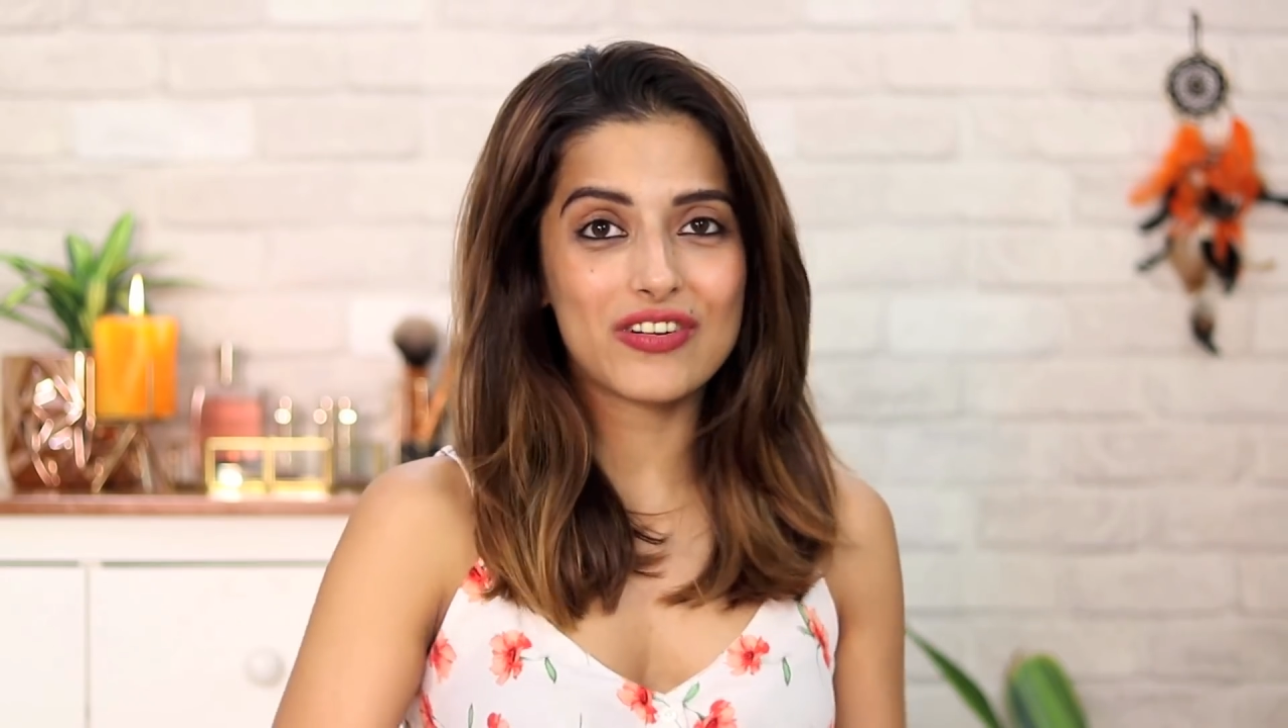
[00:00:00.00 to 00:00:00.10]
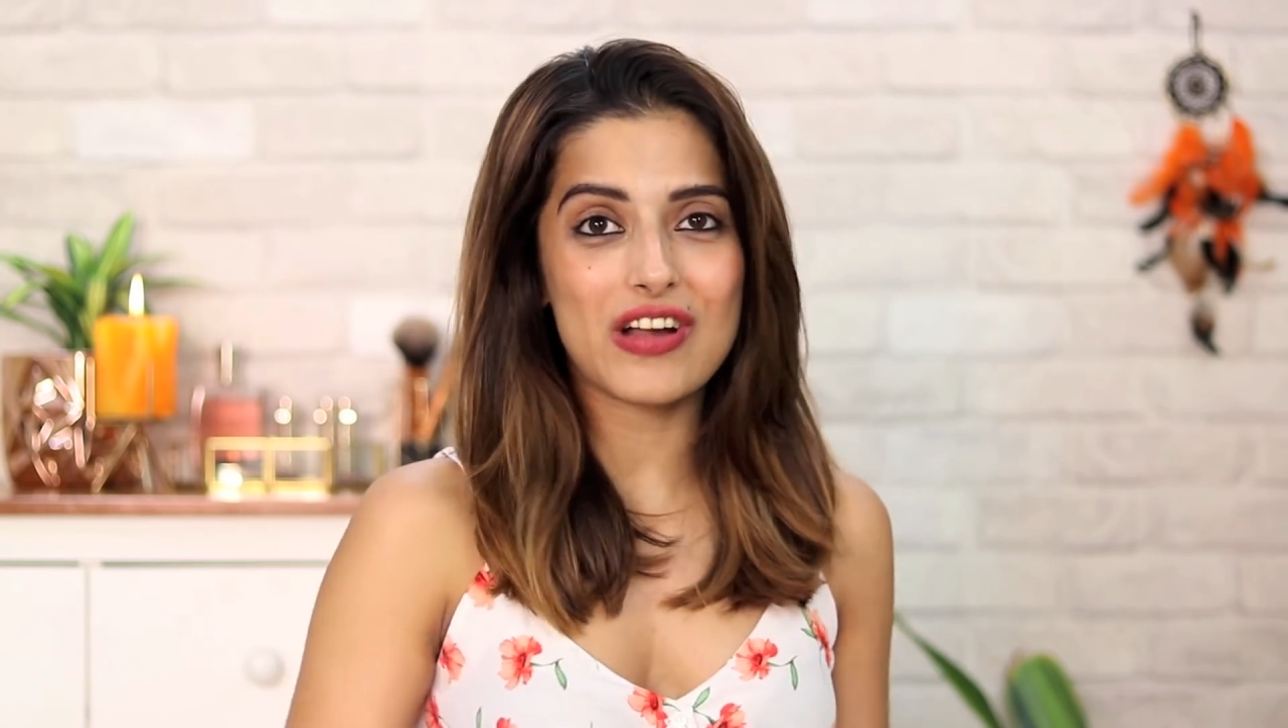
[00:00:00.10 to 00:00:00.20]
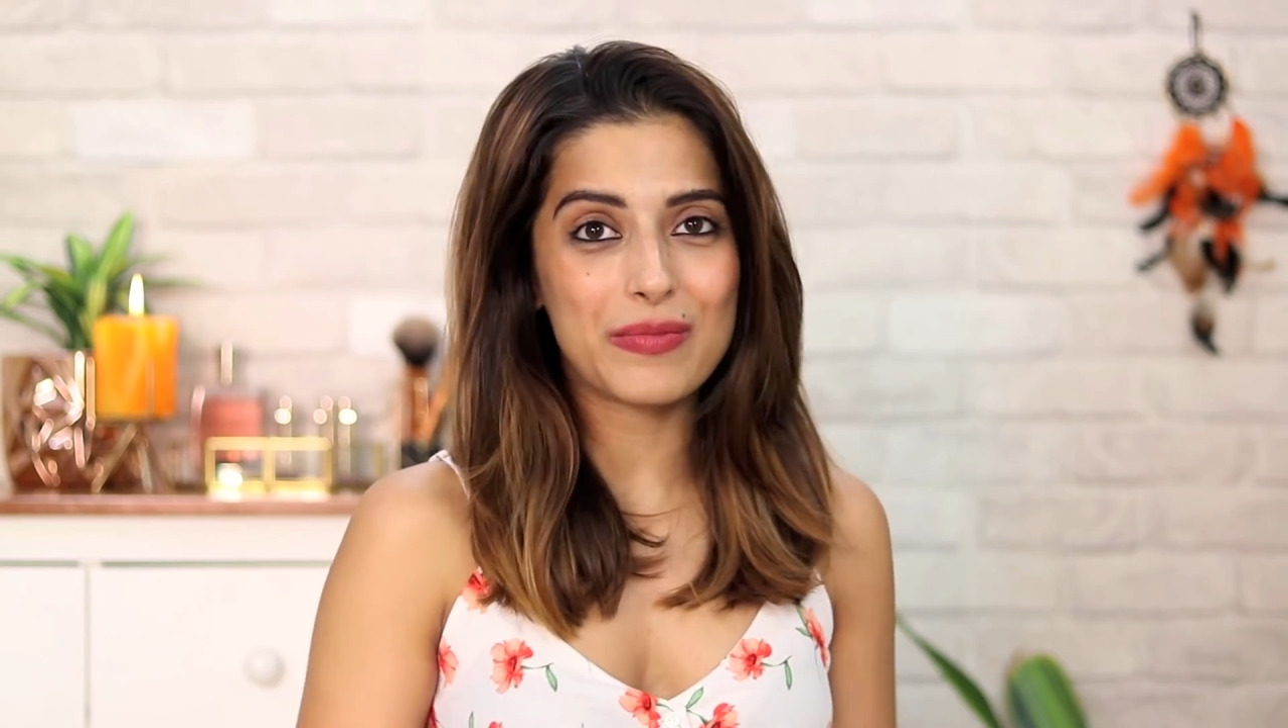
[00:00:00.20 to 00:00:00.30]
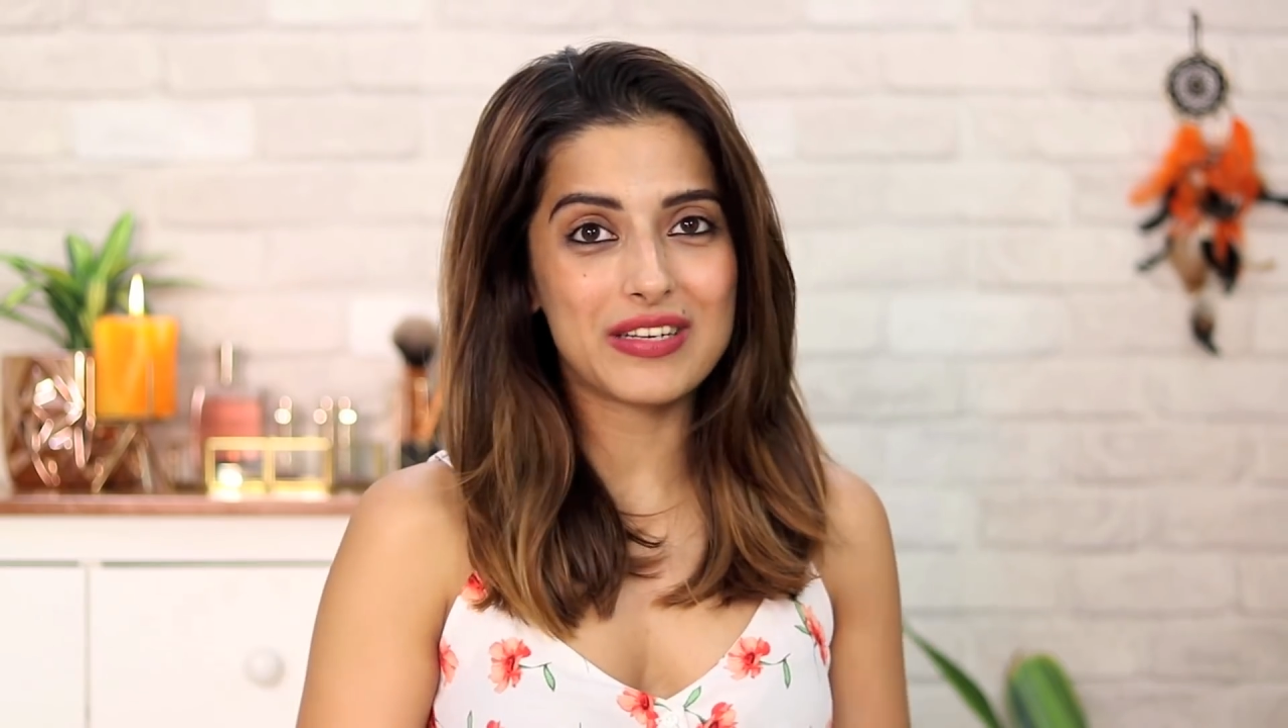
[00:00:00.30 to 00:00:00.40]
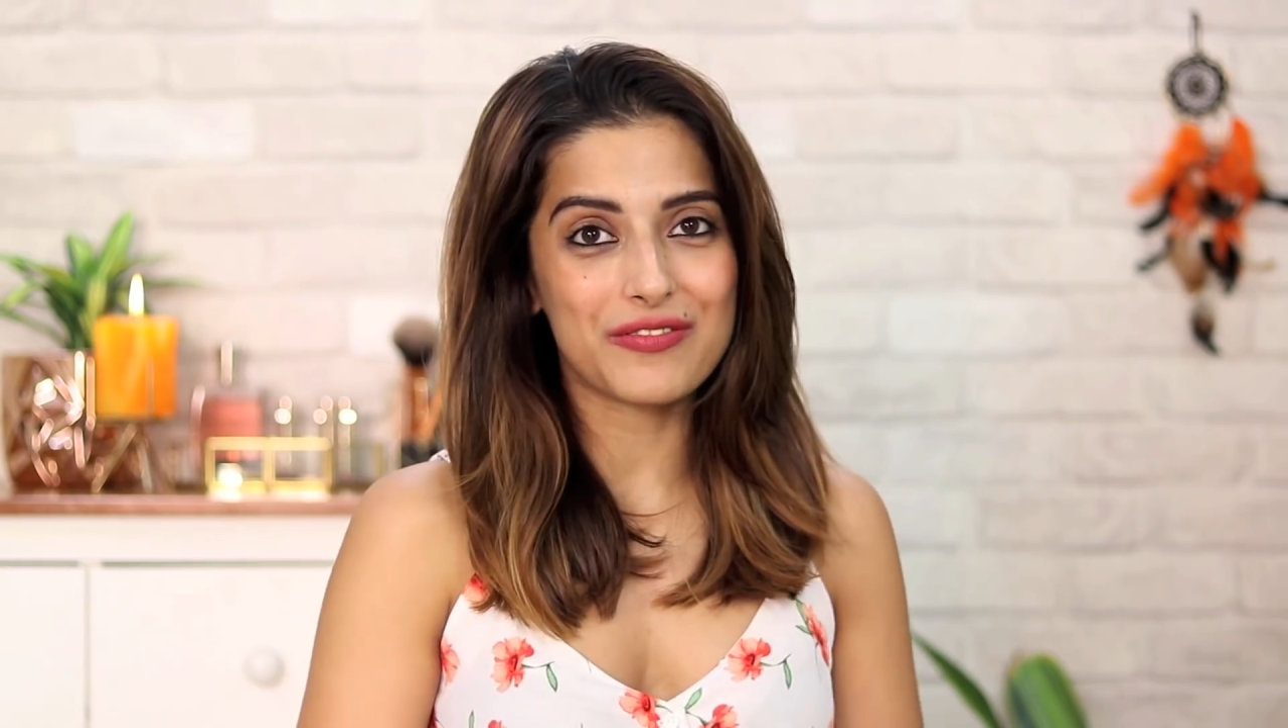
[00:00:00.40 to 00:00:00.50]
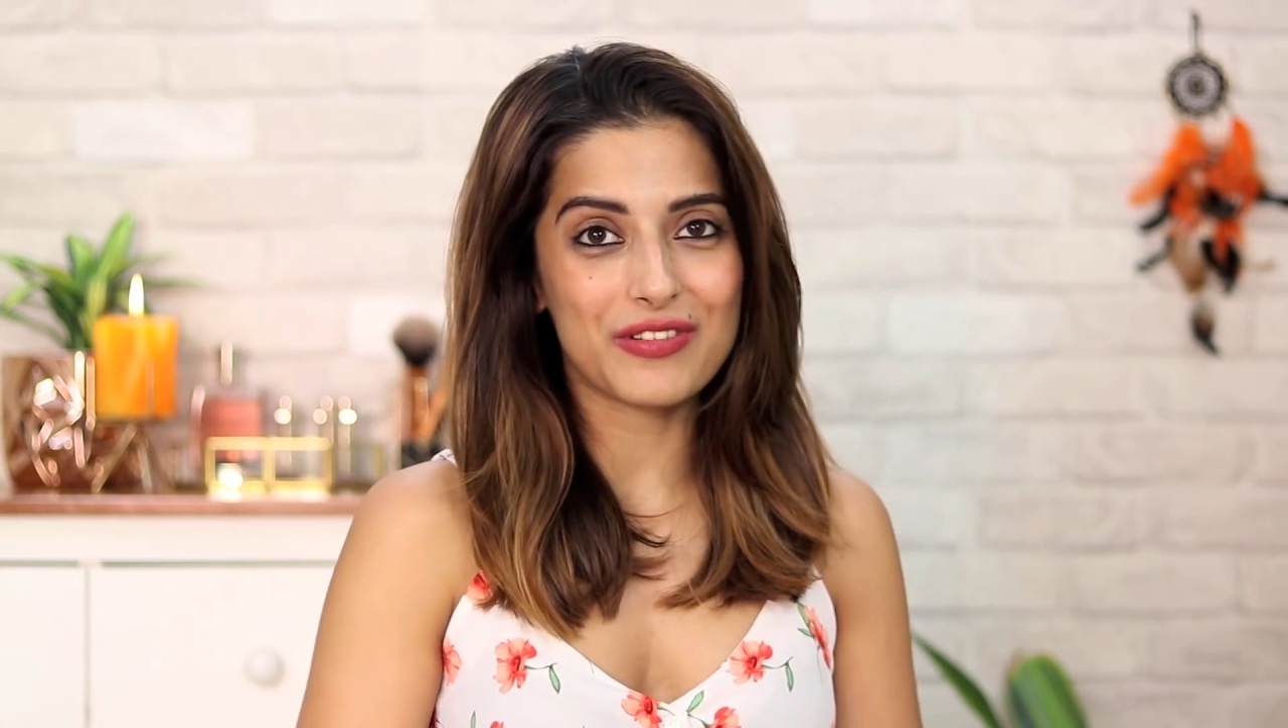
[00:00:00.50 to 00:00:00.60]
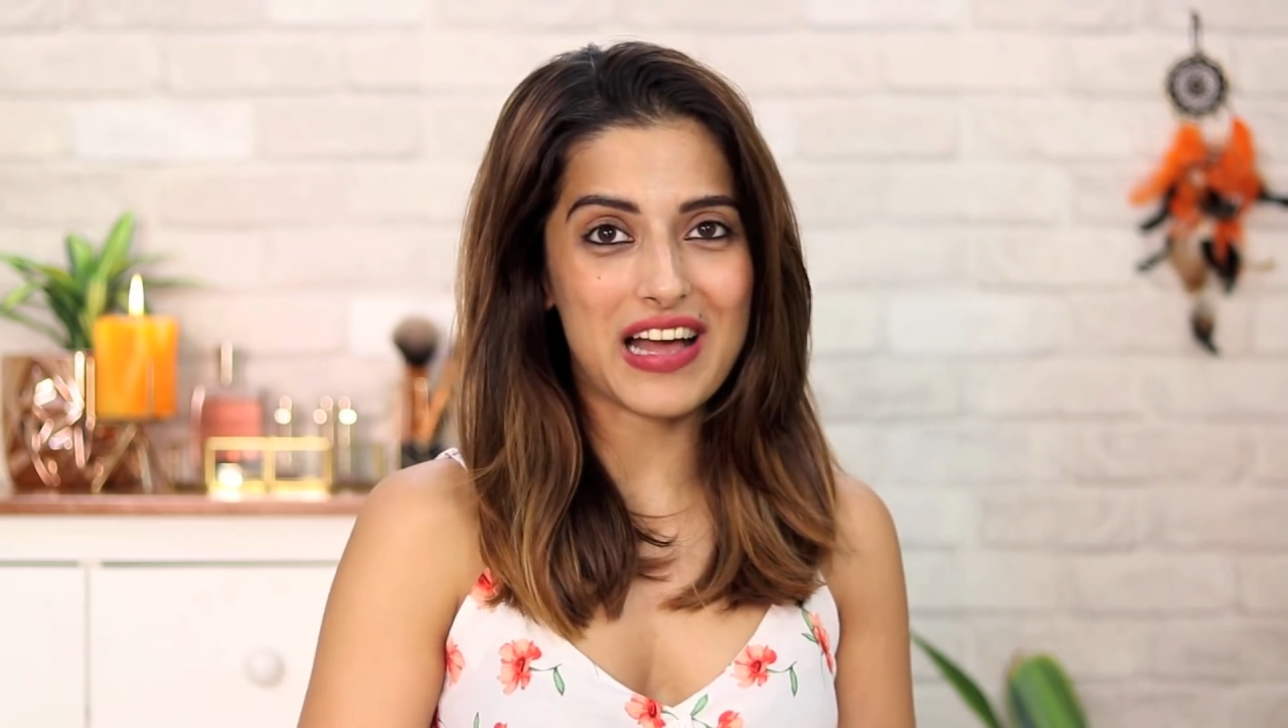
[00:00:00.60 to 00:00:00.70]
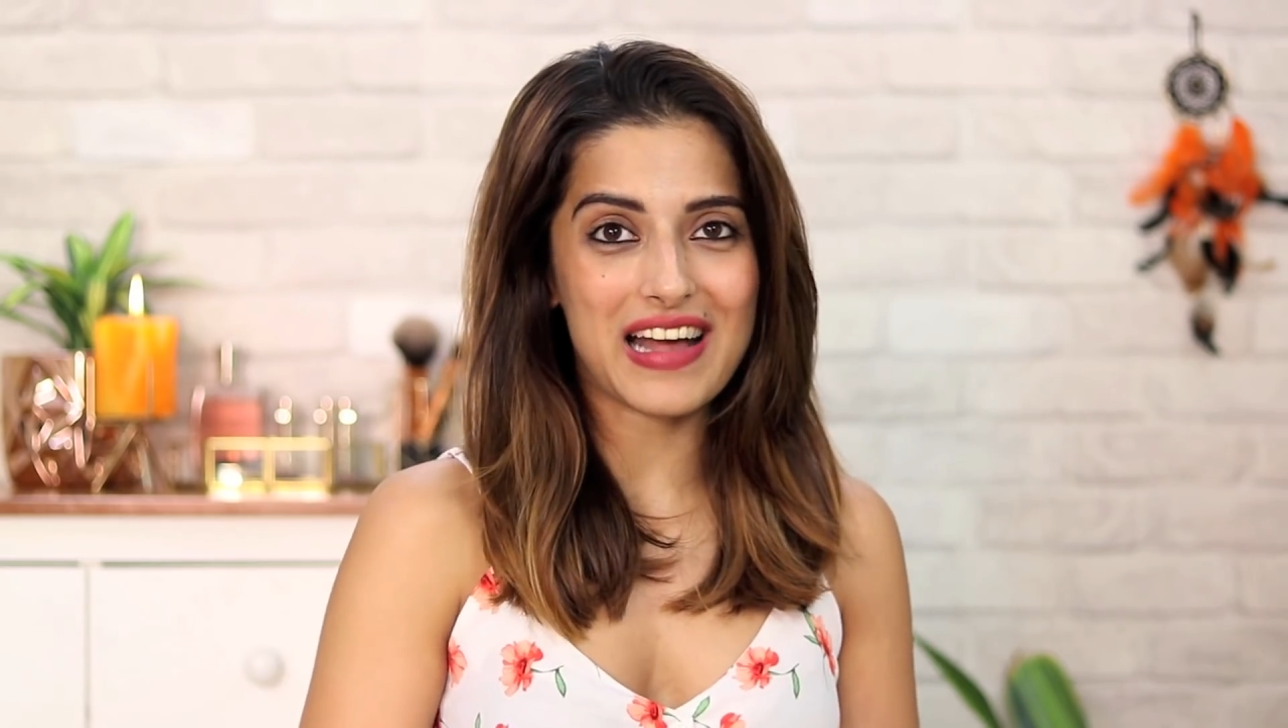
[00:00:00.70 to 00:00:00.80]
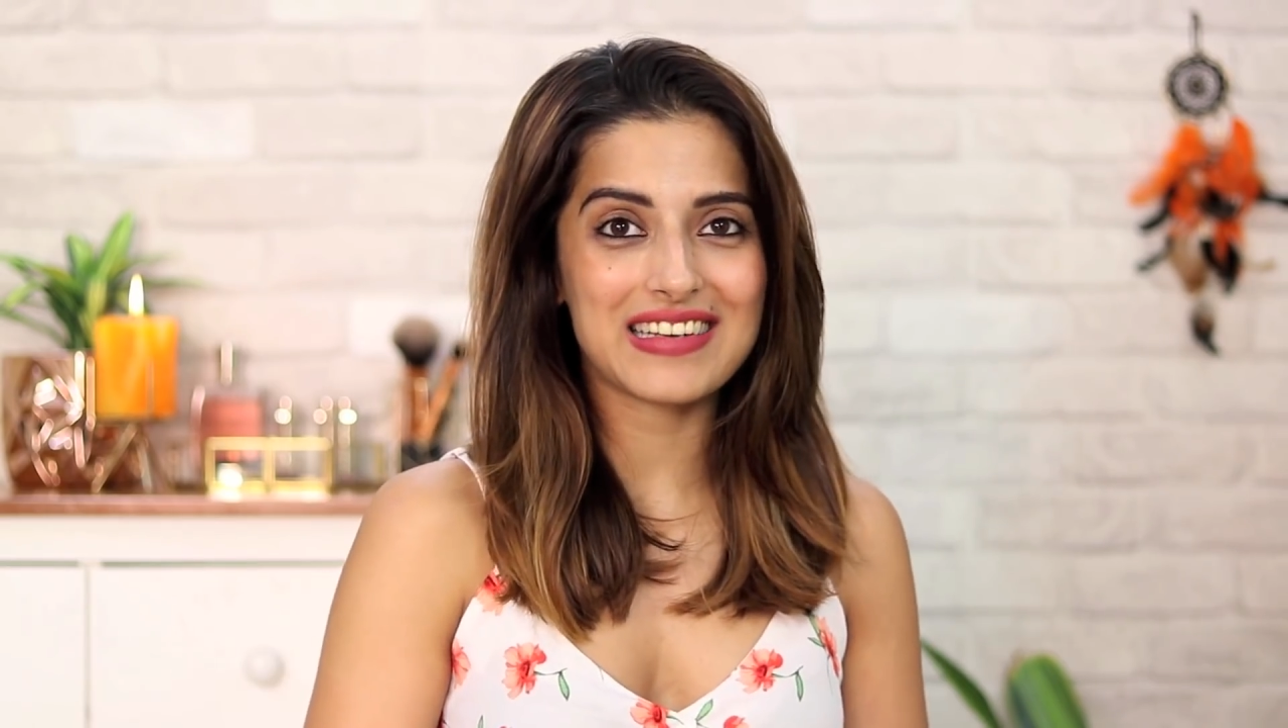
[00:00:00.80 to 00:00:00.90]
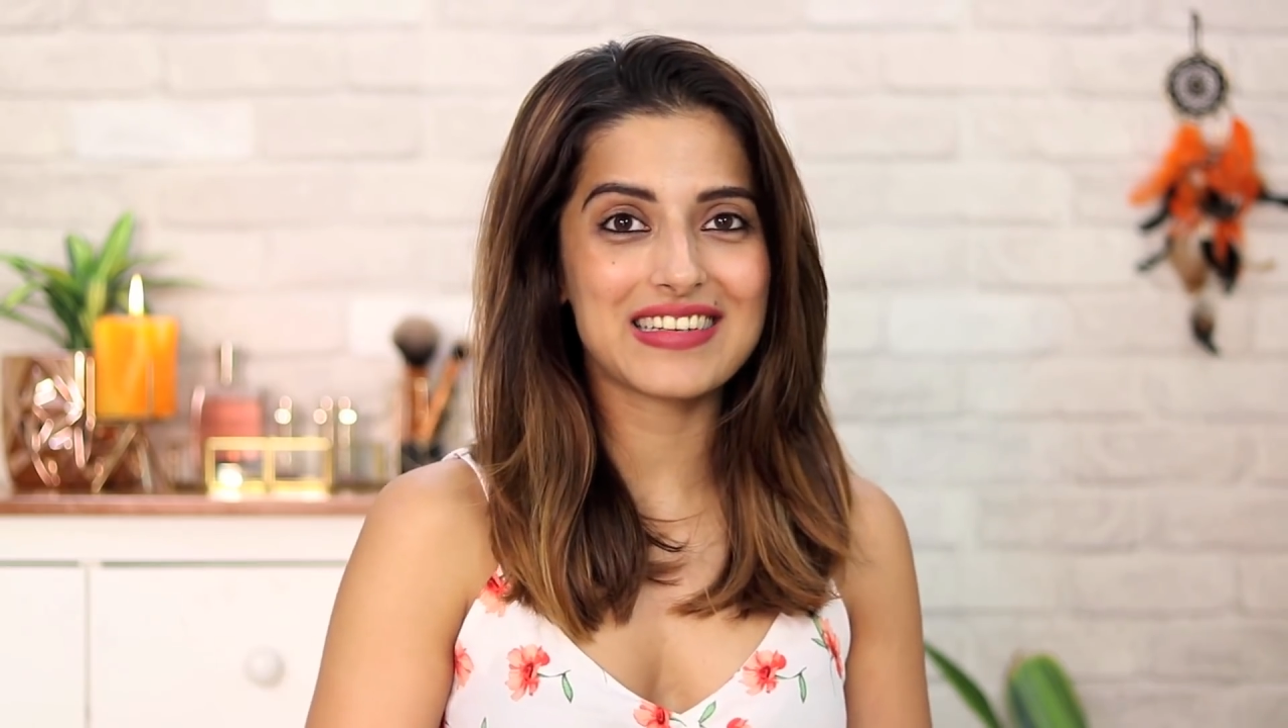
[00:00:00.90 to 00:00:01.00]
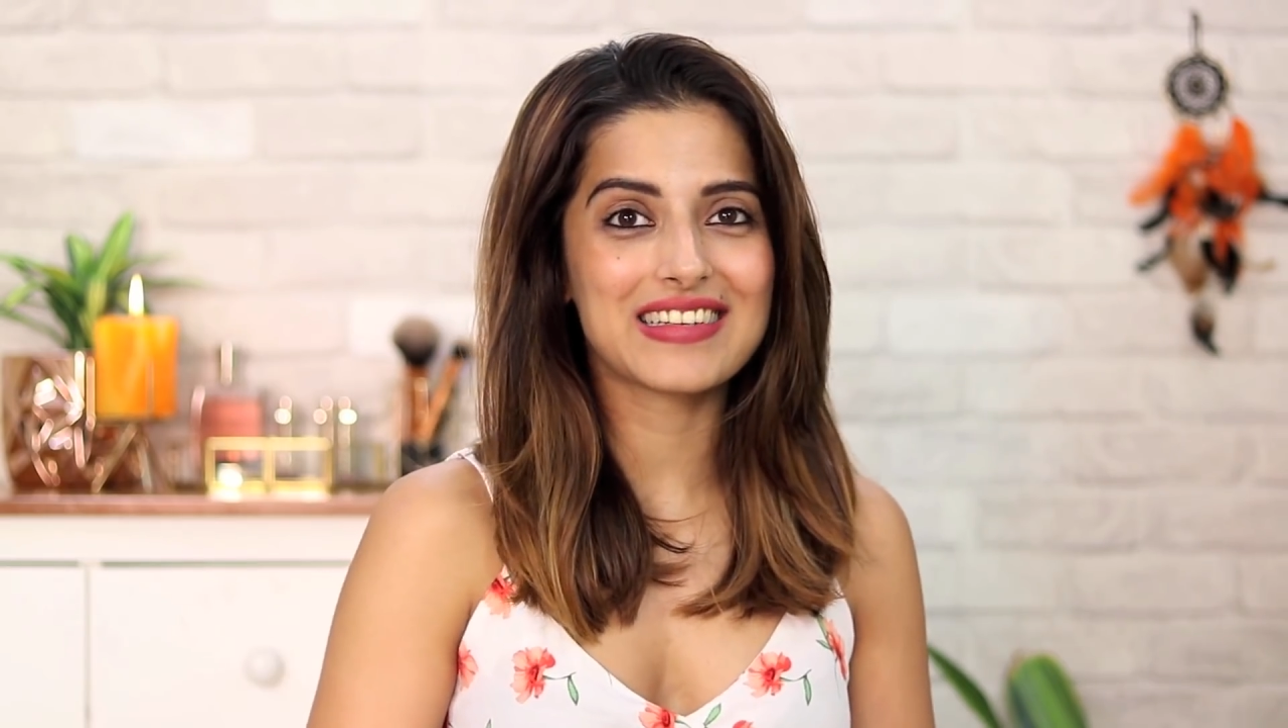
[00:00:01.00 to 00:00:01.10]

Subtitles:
remedy for that.